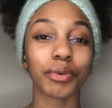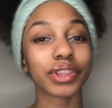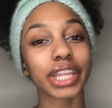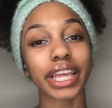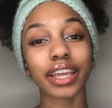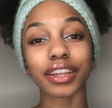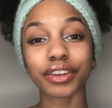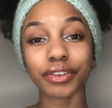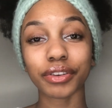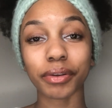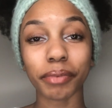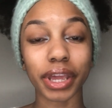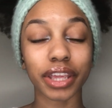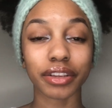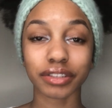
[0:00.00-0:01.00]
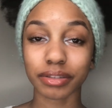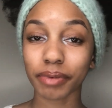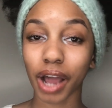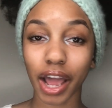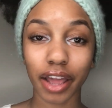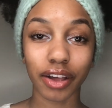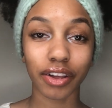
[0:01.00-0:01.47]
what they can do to make you
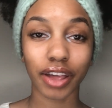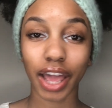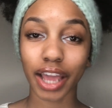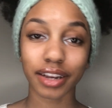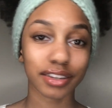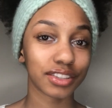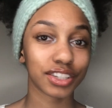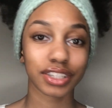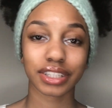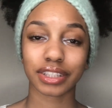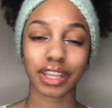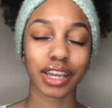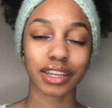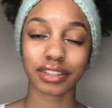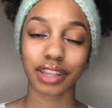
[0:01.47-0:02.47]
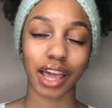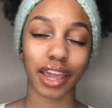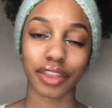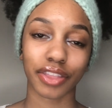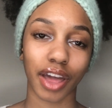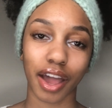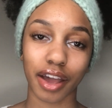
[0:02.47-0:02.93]
smile and just things like
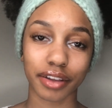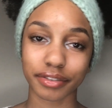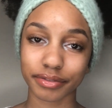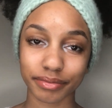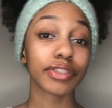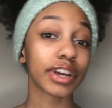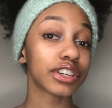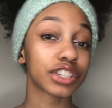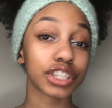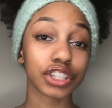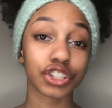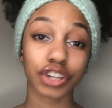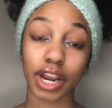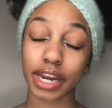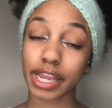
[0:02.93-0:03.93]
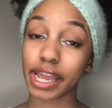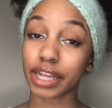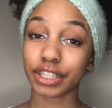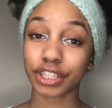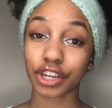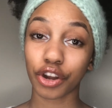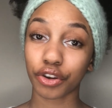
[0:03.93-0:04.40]
that they're just trying to
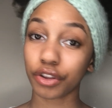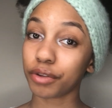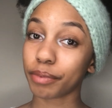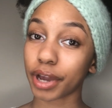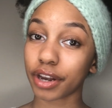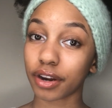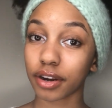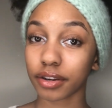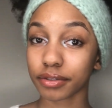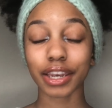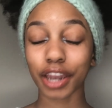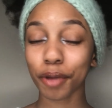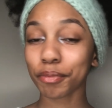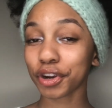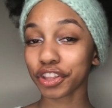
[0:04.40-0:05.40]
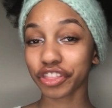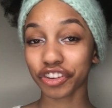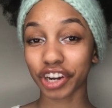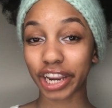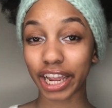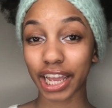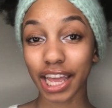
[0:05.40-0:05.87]
get to know you better number
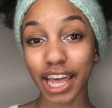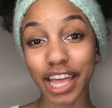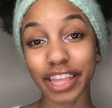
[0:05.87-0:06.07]
three